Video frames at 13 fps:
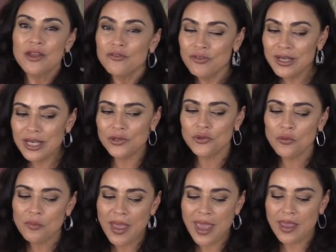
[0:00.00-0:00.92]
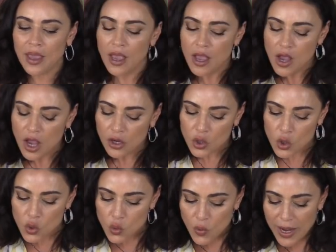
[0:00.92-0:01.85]
We need to make
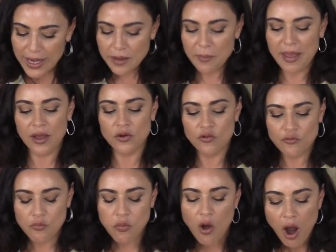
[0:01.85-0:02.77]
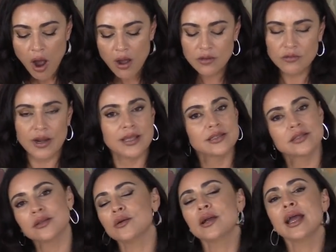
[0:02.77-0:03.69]
great amount of
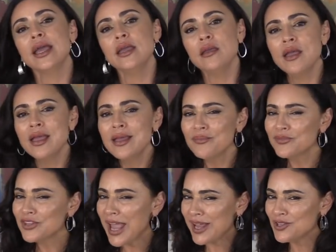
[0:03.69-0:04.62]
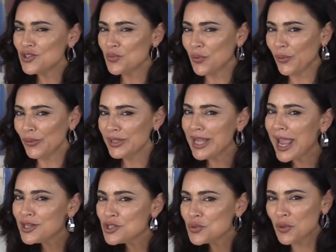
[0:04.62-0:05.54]
progress, okay? Tangible
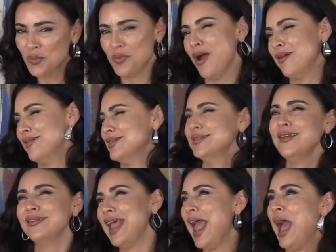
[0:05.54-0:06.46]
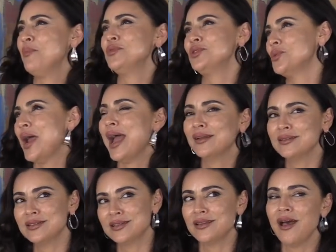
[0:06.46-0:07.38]
progress, not
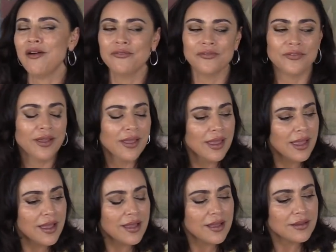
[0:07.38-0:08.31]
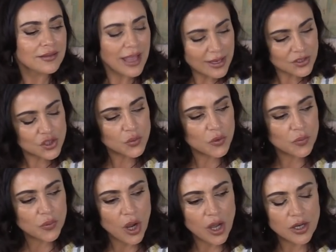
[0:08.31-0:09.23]
abstract stuff. Tangible
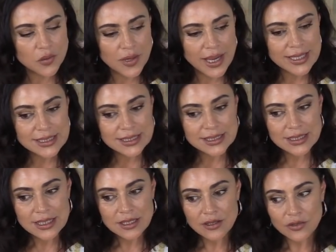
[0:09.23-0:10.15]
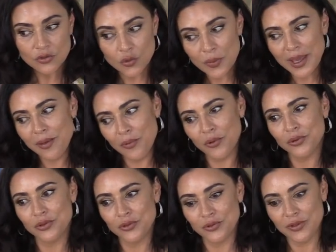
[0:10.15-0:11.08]
progress to be able
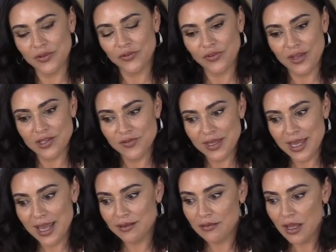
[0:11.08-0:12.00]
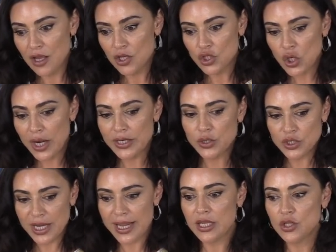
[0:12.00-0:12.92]
to do these things. We can't try to
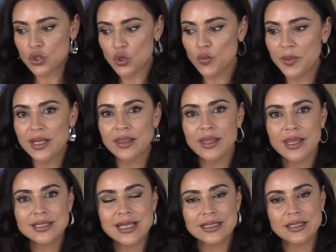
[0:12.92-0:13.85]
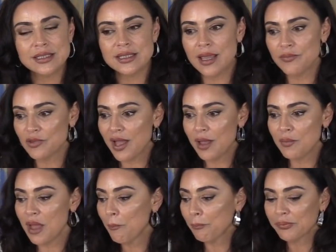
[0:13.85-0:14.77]
take in too many things at the same time
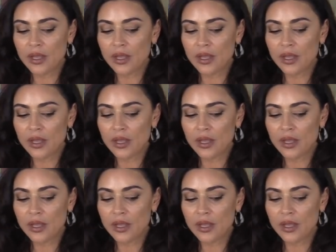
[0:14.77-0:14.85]
and